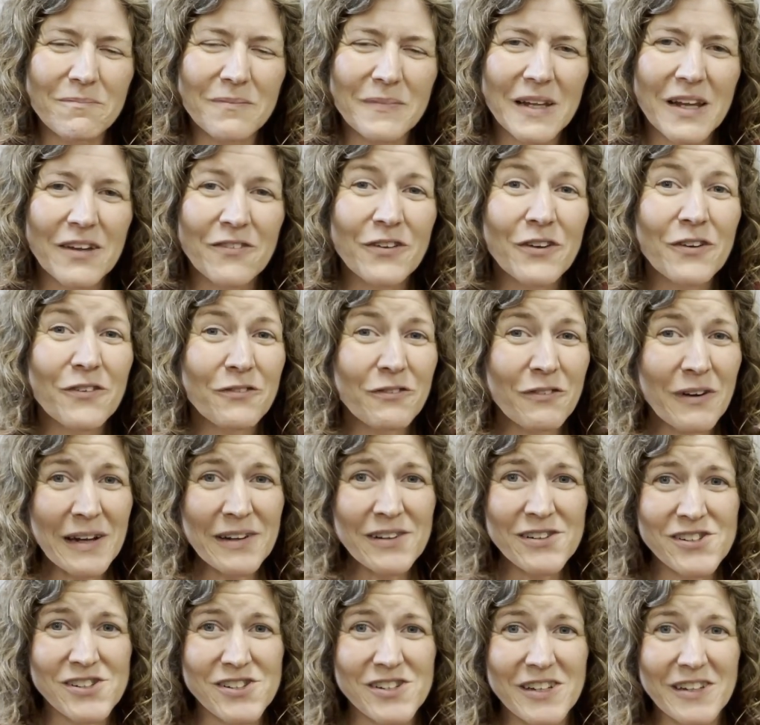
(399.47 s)
If you have
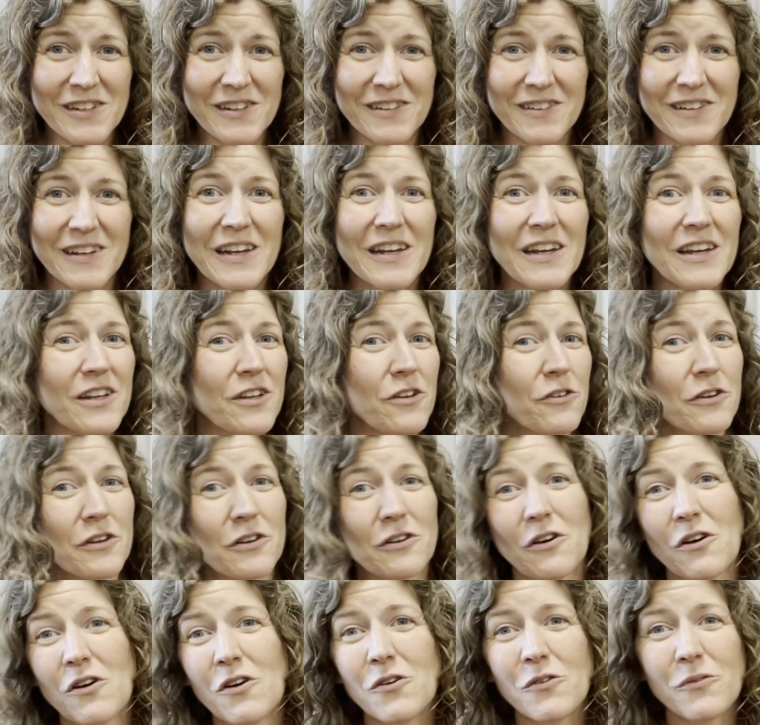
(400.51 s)
questions, you can
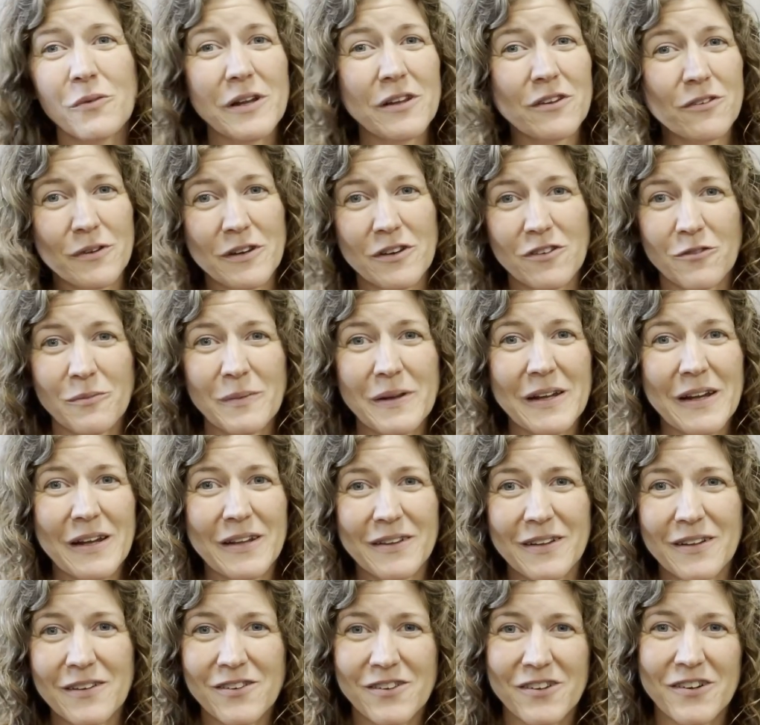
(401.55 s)
always reach me
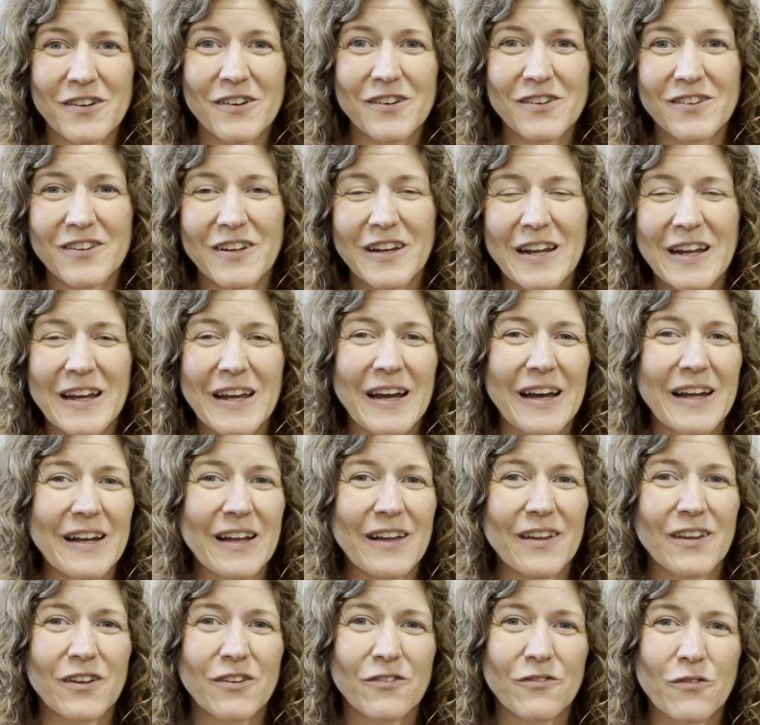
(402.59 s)
at the church, and
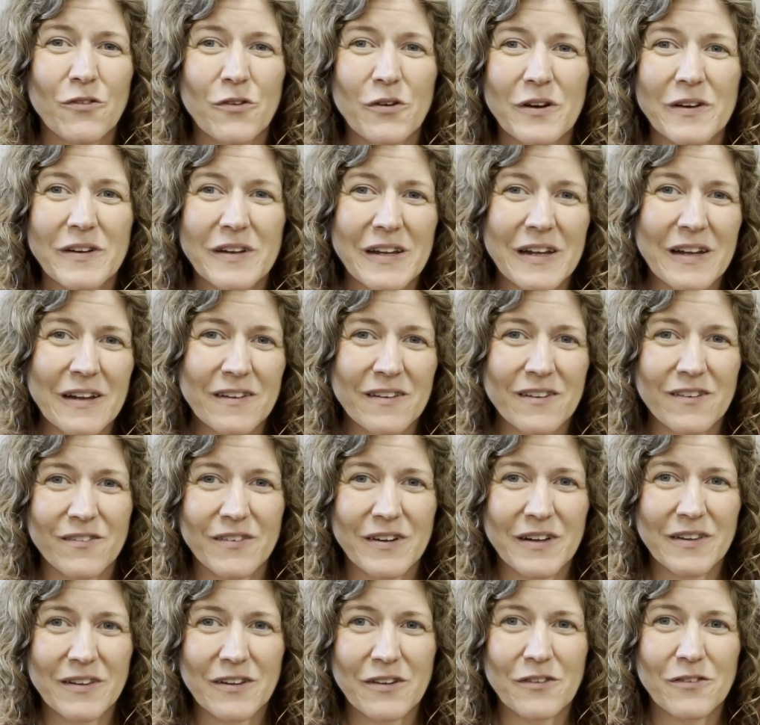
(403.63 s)
I look forward to
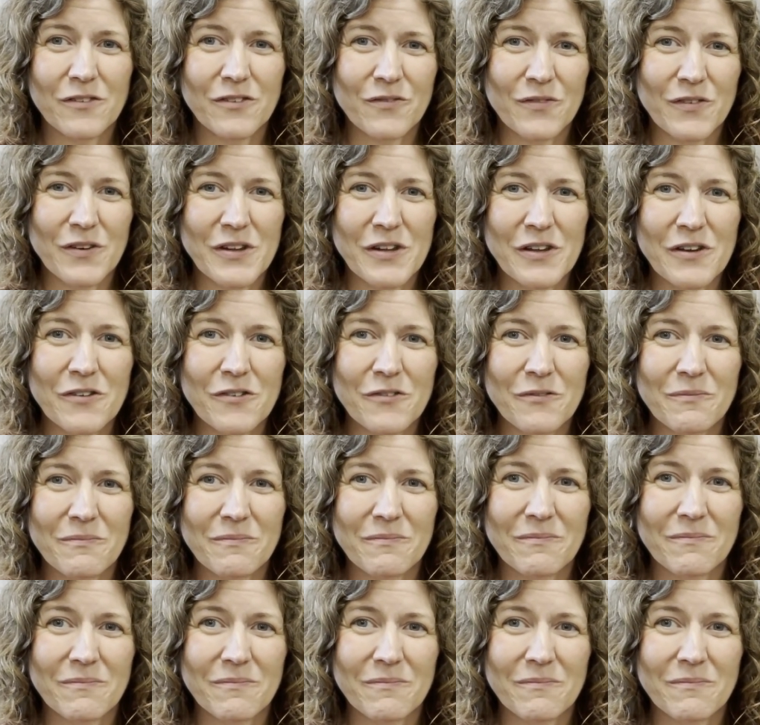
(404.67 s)
answering those for you.